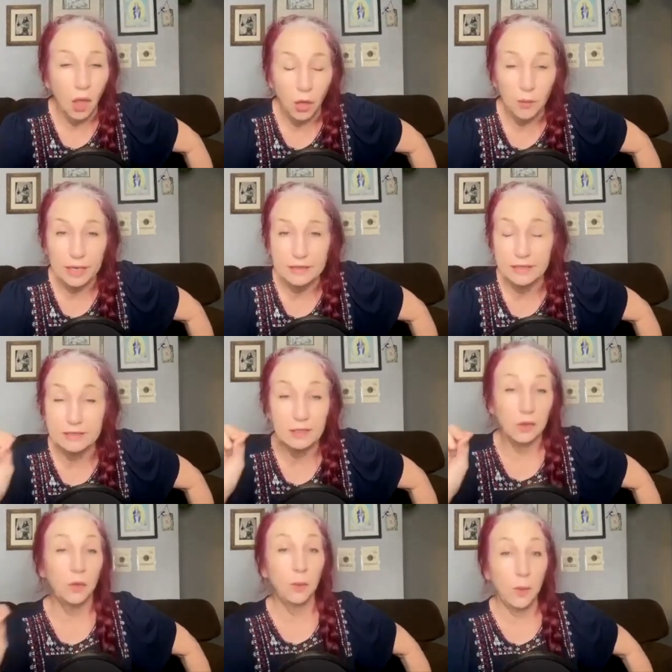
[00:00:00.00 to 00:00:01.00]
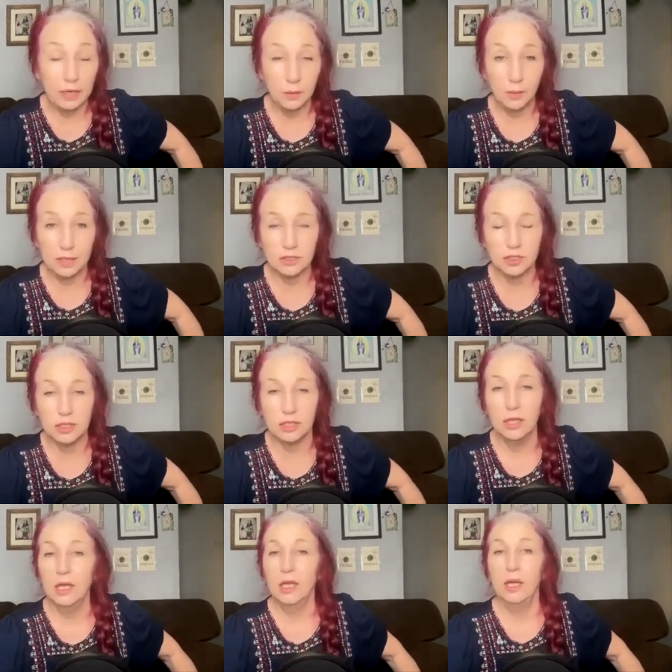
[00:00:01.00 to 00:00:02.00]
All right, that's a great question,
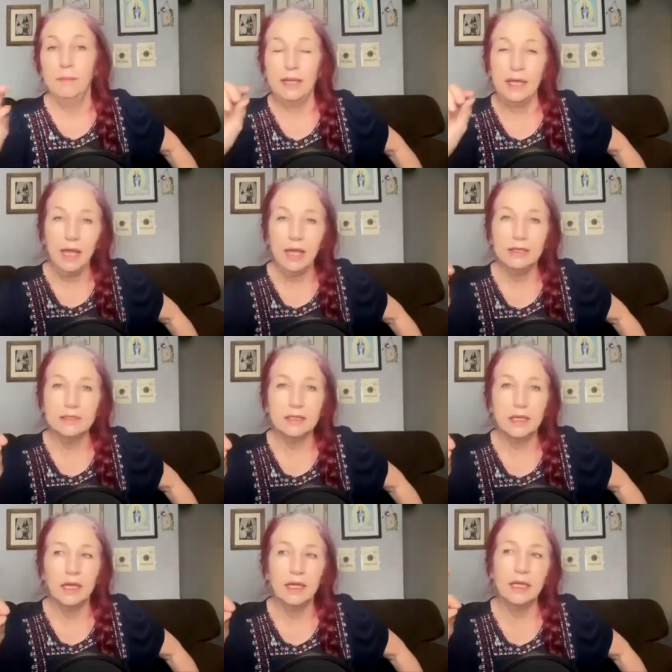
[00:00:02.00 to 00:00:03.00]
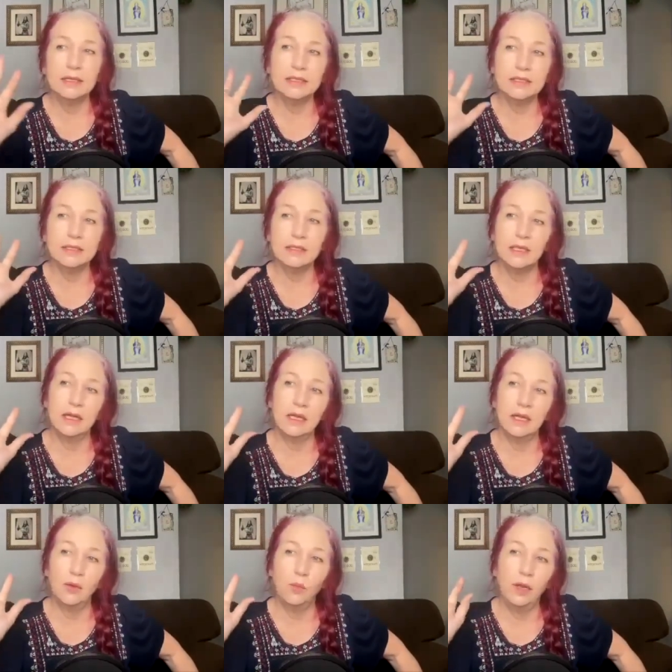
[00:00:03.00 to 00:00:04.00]
because it's
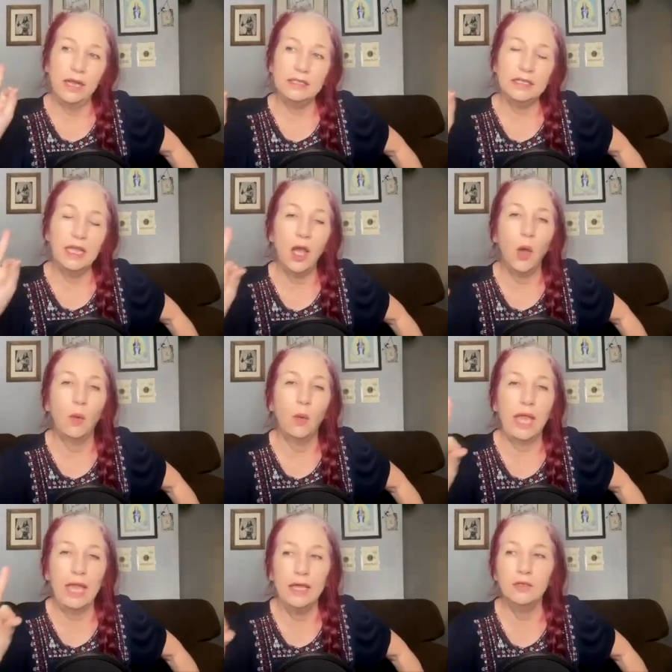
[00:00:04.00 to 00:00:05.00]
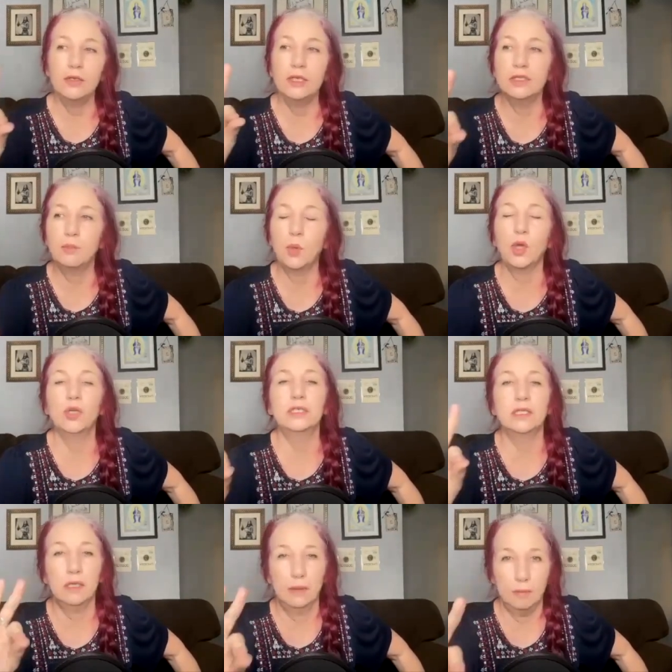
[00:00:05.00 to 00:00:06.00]
when I say a candle is
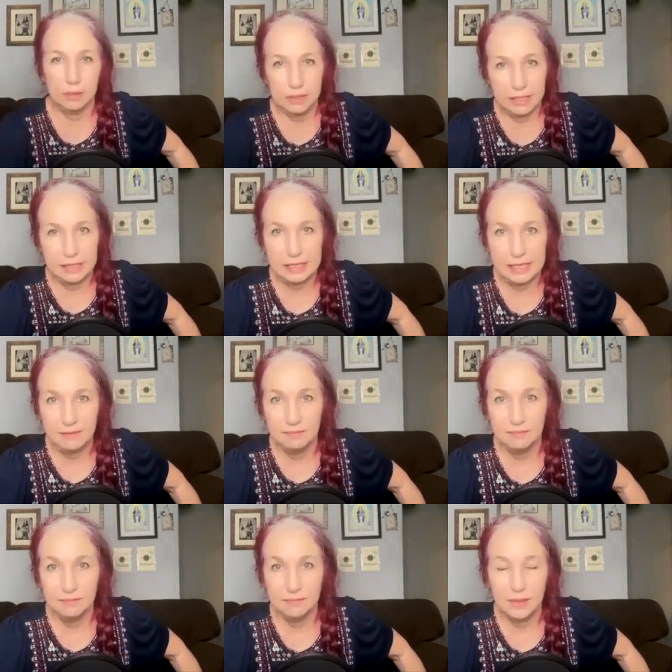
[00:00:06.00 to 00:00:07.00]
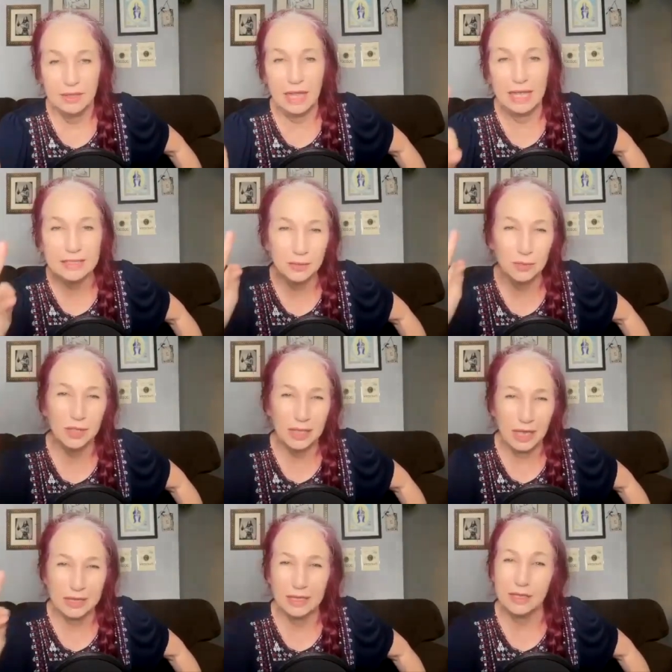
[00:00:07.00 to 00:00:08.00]
burned completely, that's
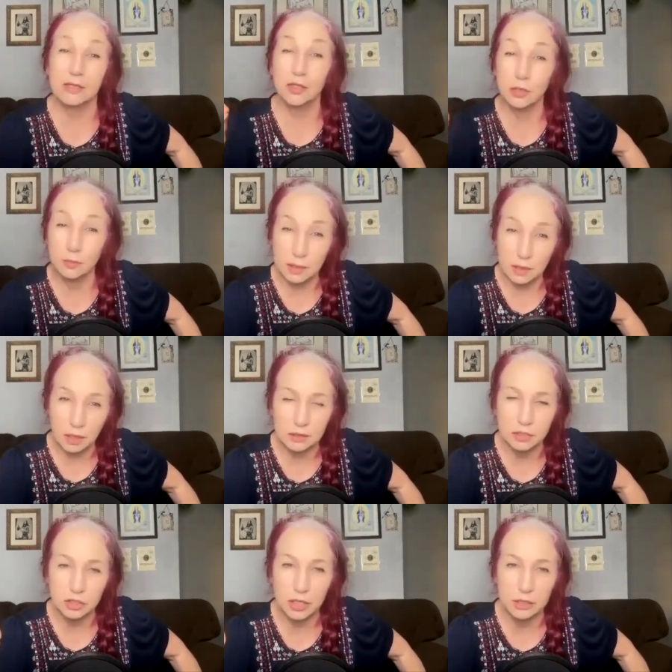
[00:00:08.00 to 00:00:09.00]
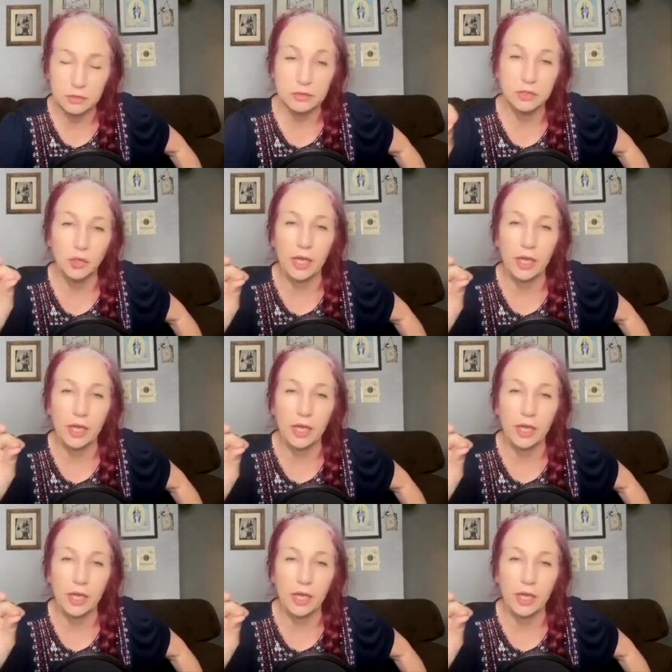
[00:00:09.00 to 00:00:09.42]
really, I think, the terminology I use.